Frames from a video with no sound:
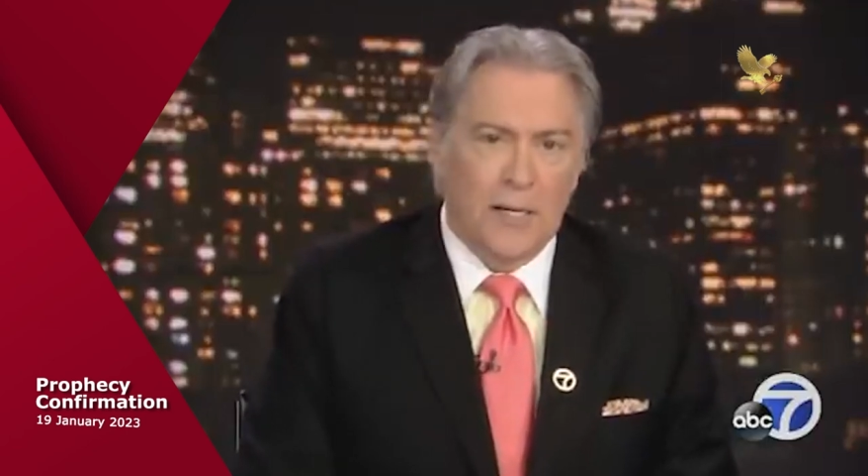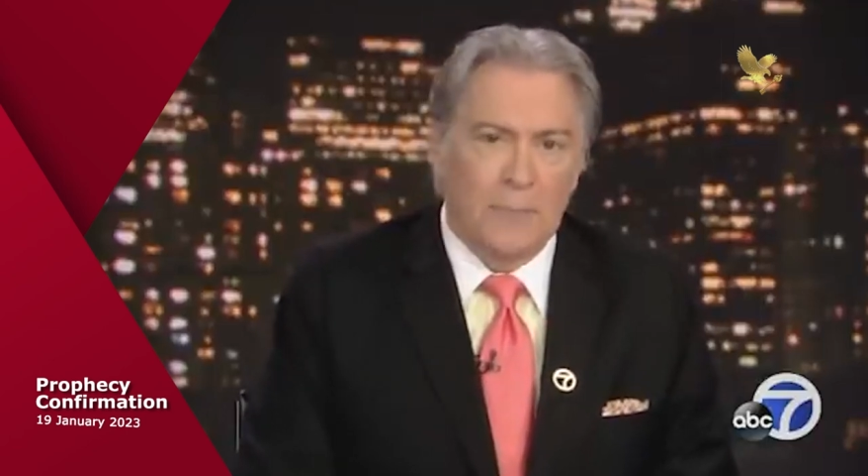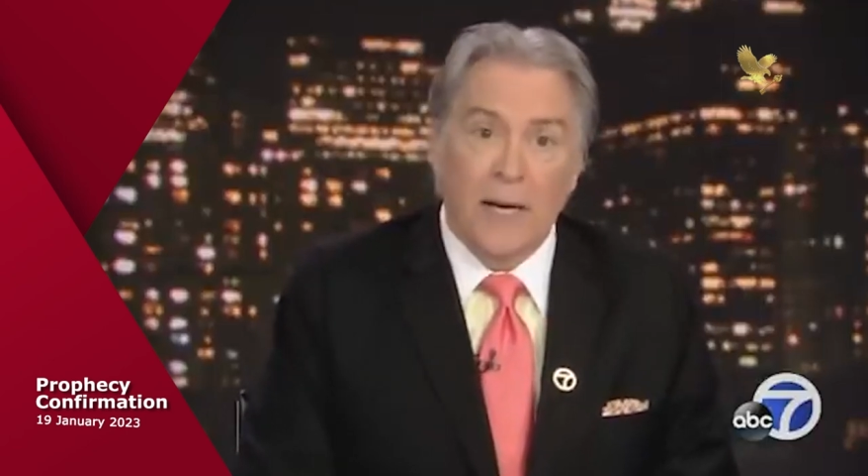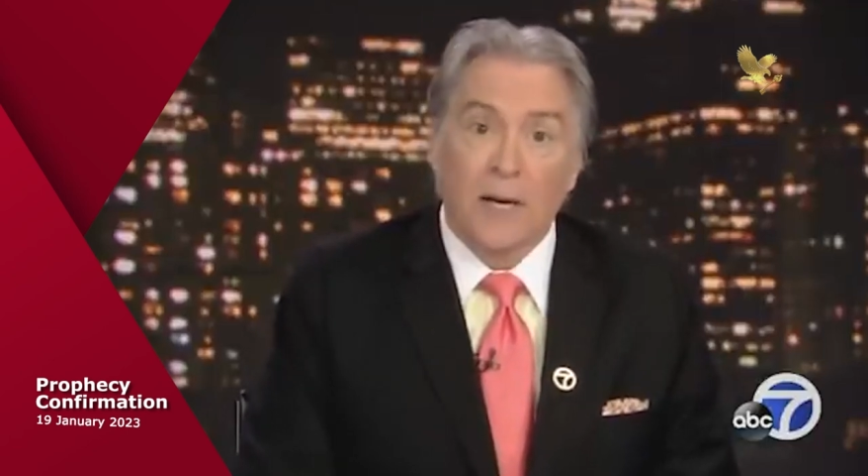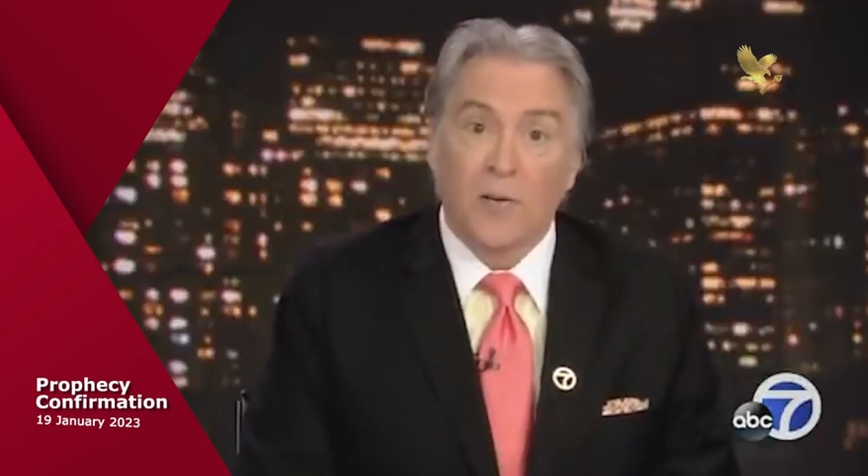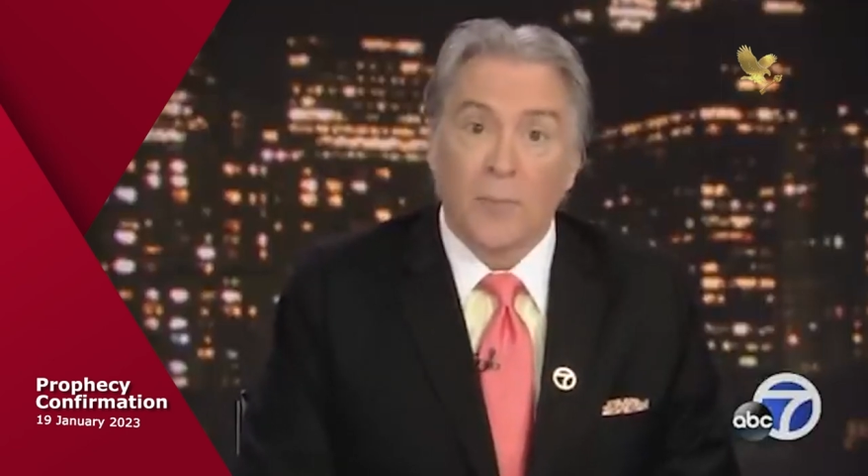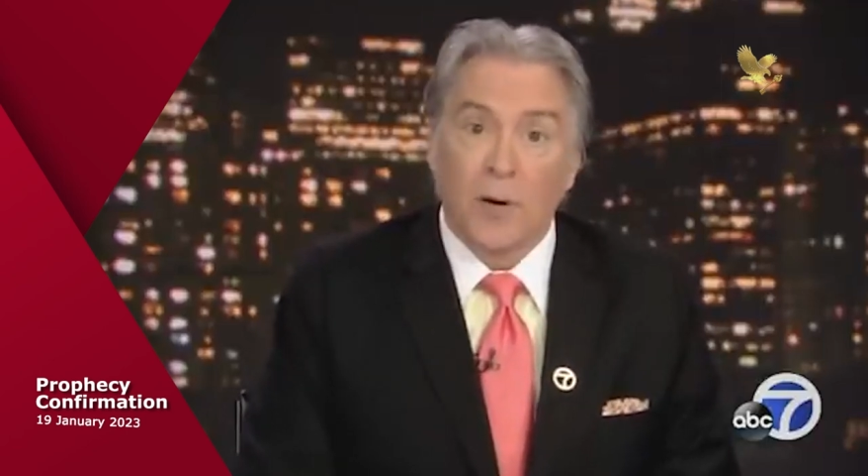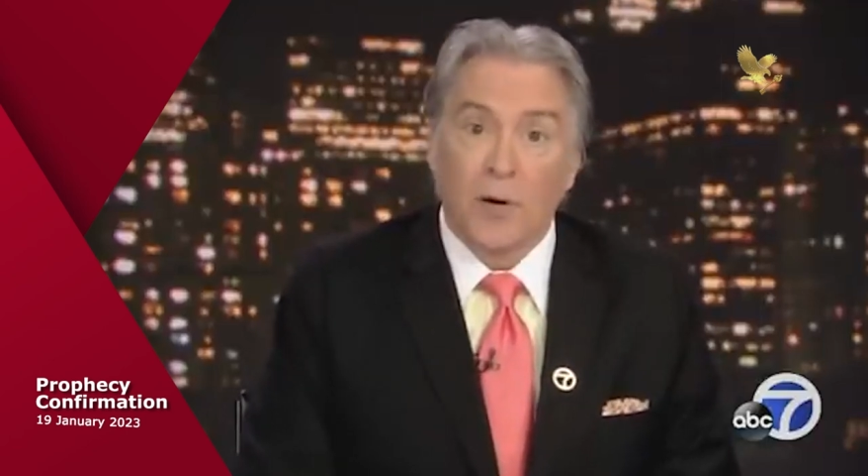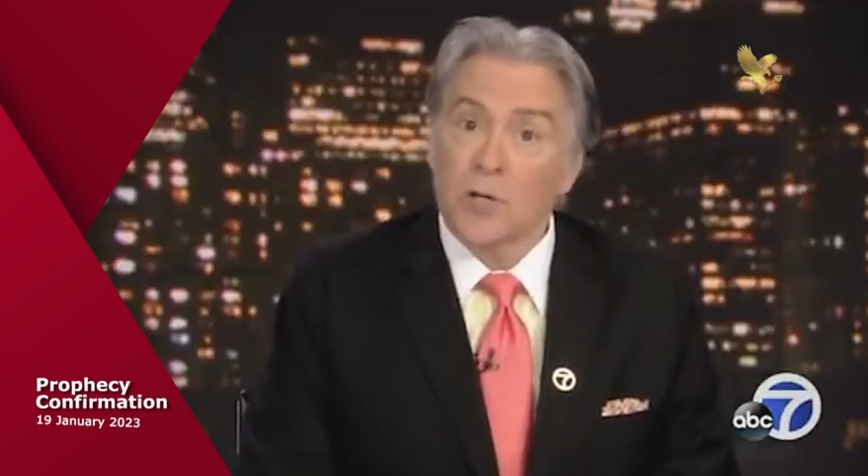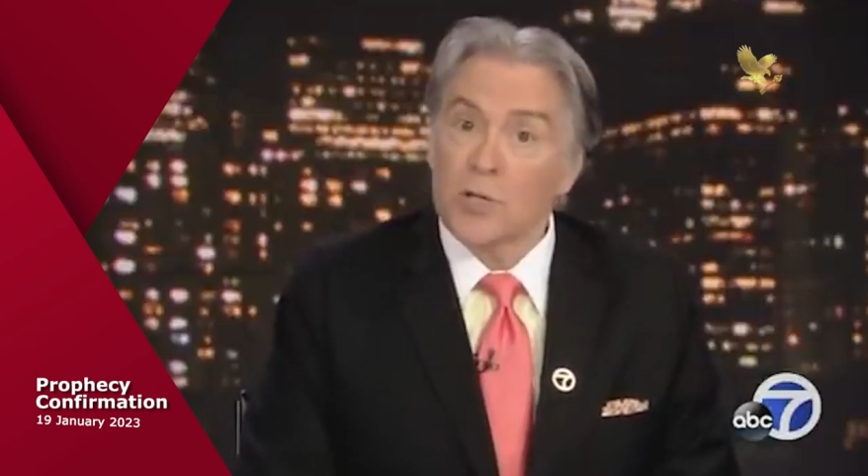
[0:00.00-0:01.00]
The Bank of
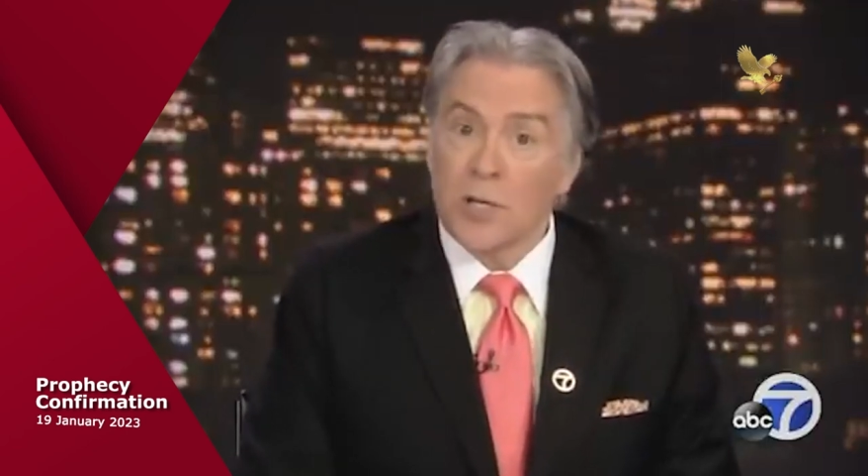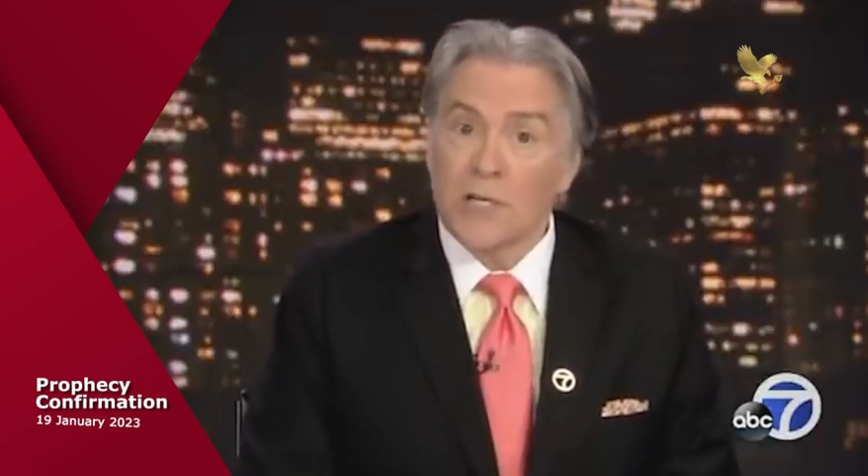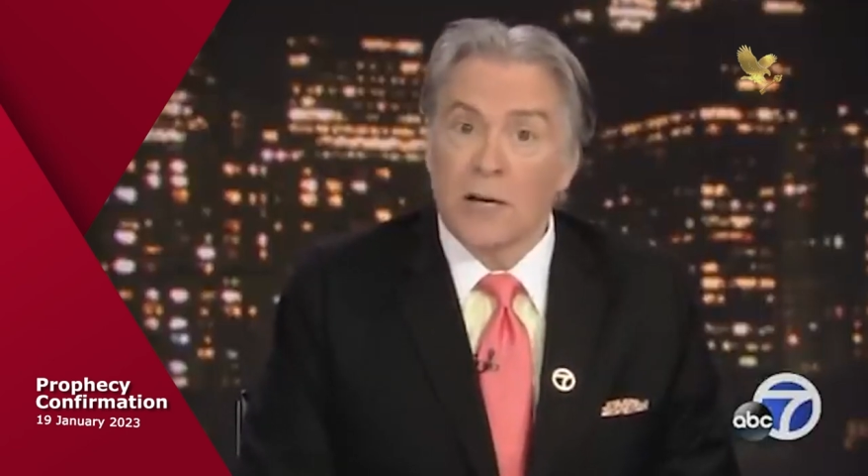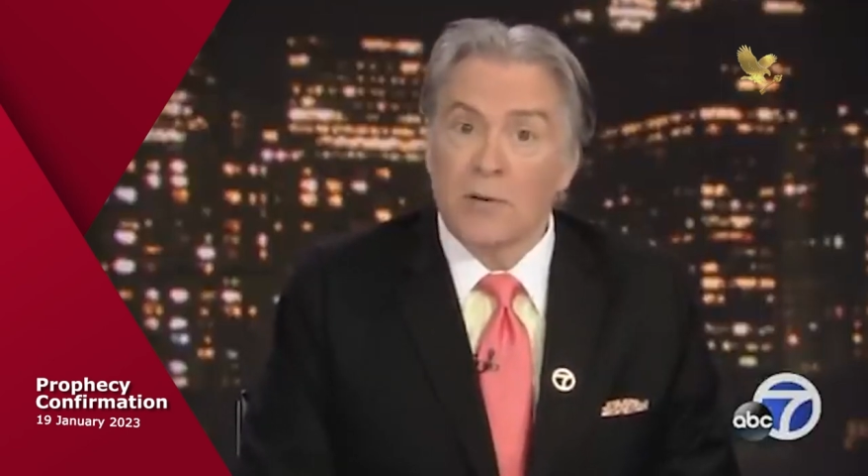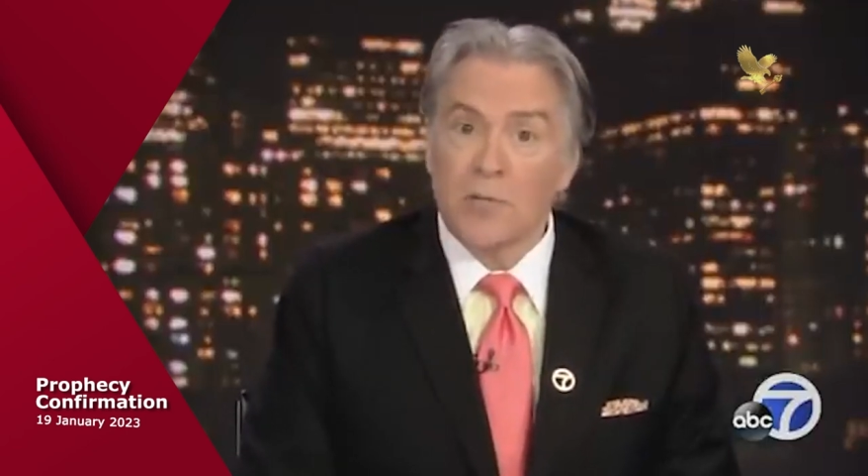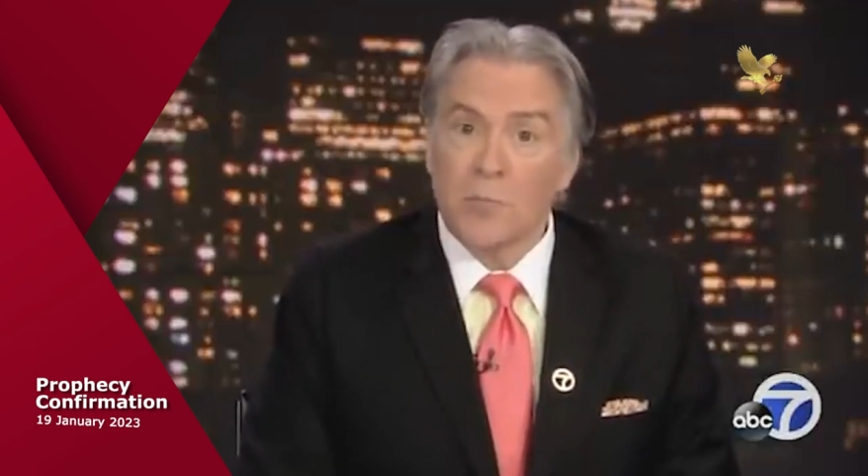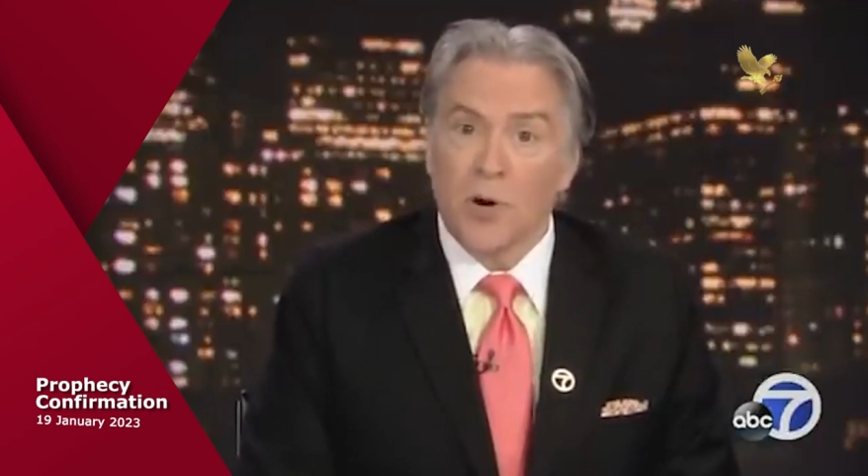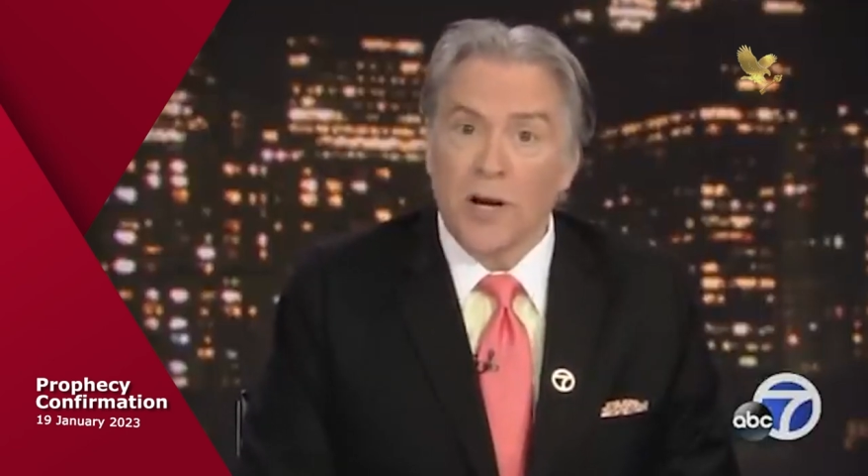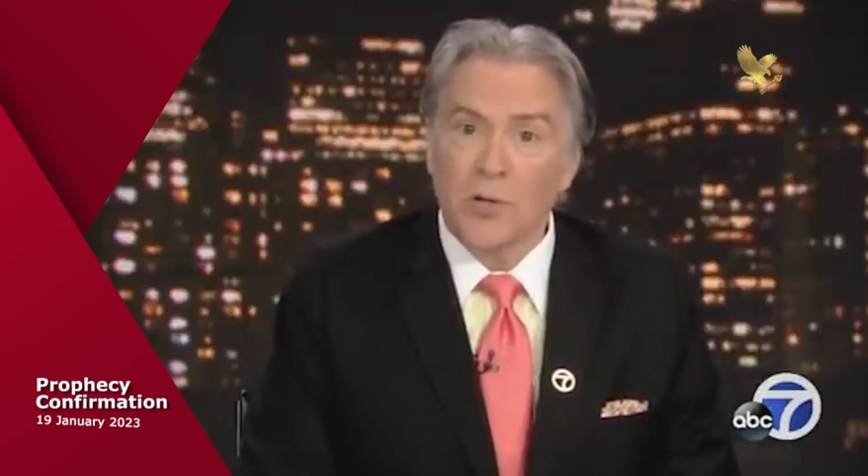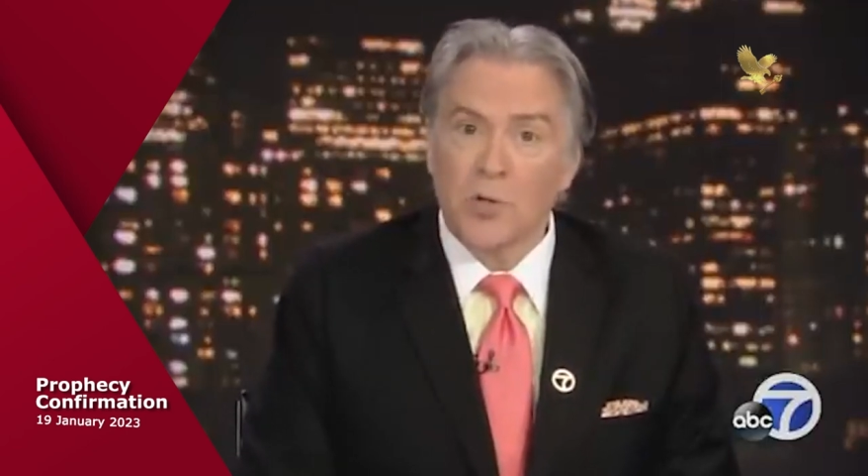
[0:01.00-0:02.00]
America shut down his
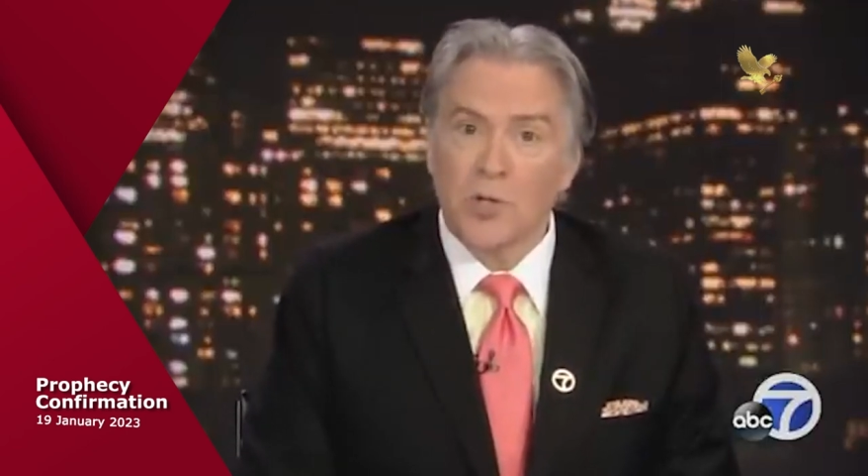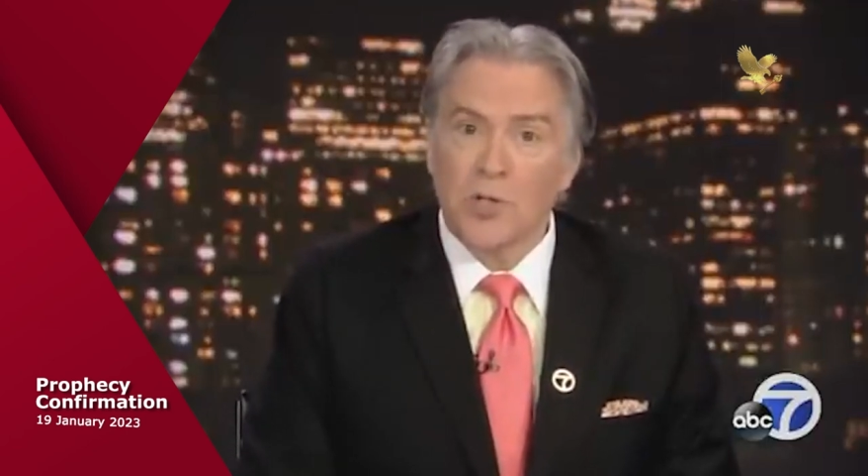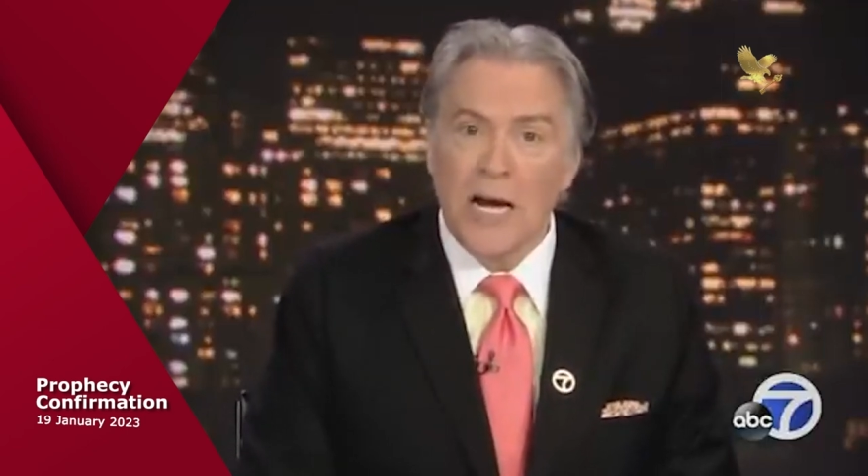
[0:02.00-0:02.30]
branch just